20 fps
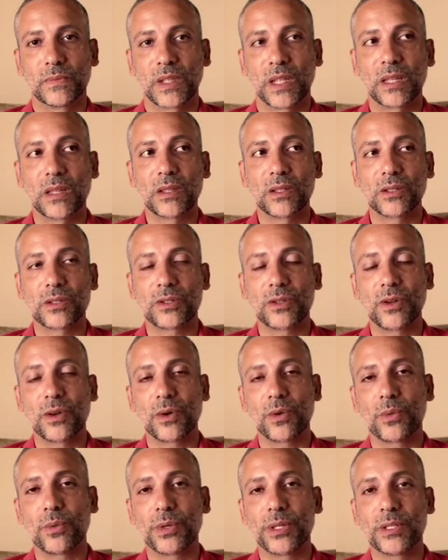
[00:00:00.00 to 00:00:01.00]
And there's
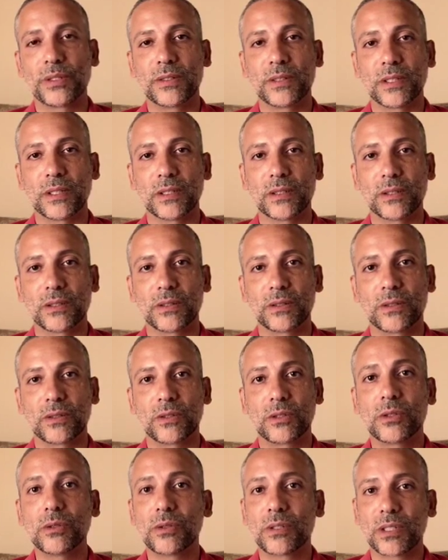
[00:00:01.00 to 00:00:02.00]
no reason
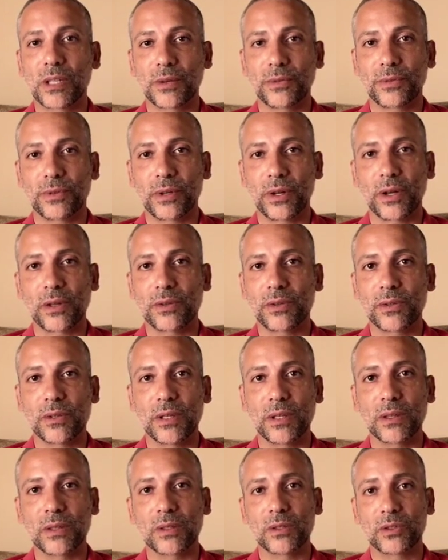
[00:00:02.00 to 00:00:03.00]
to suffer other
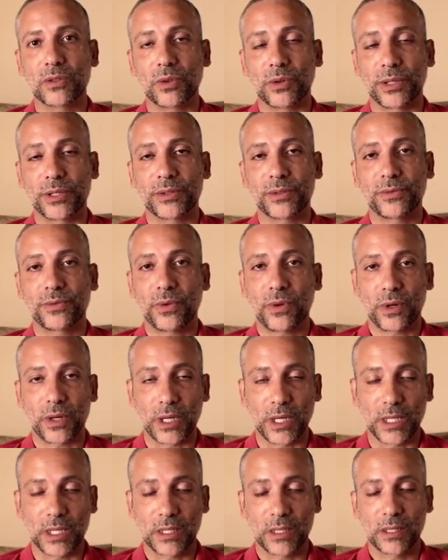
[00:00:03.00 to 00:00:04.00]
than the choice for
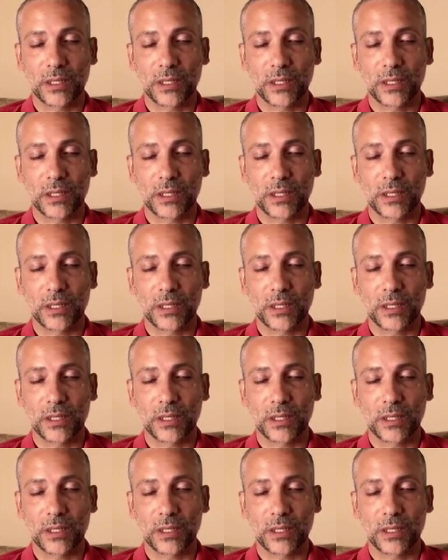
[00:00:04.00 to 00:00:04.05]
it.